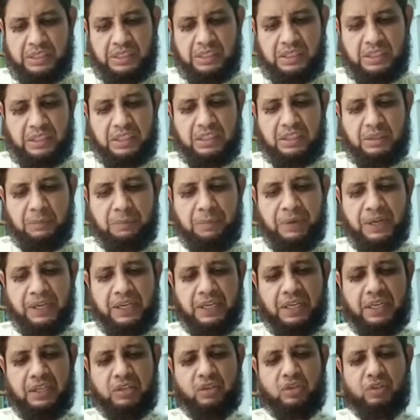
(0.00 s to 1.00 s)
In the
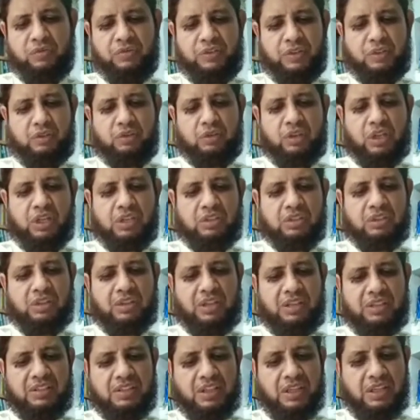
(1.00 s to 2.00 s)
package of
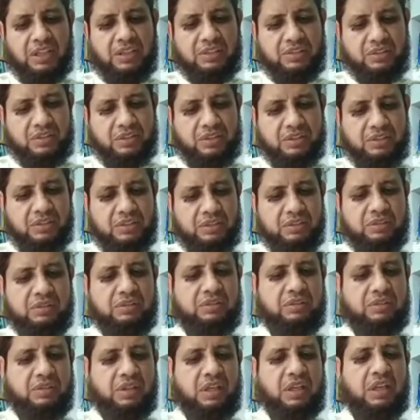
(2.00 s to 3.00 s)
educational challenges,
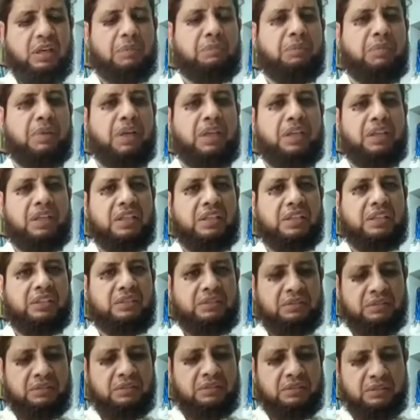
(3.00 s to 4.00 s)
there are
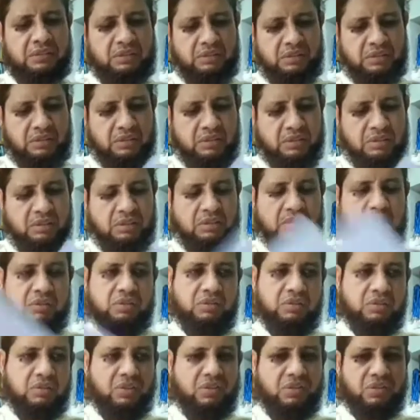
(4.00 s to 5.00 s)
many
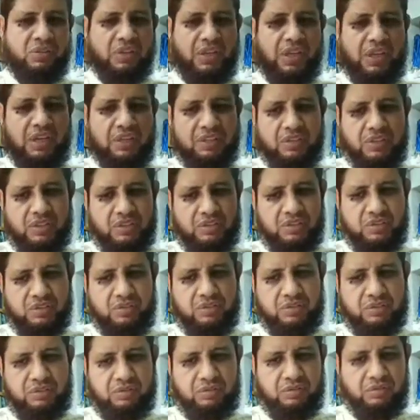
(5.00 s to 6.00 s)

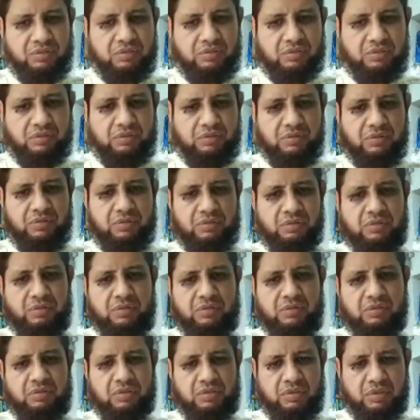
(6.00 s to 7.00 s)
stages.
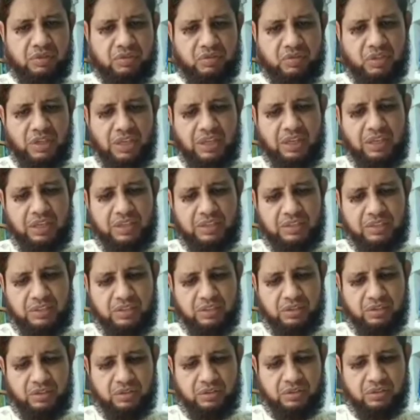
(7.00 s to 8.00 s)
The
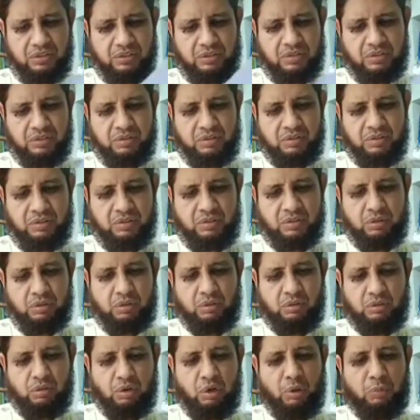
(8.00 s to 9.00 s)
challenges,
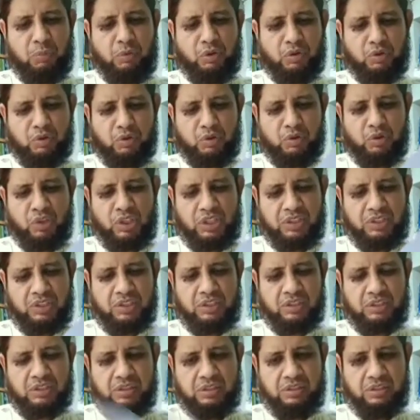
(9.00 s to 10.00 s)
opportunities,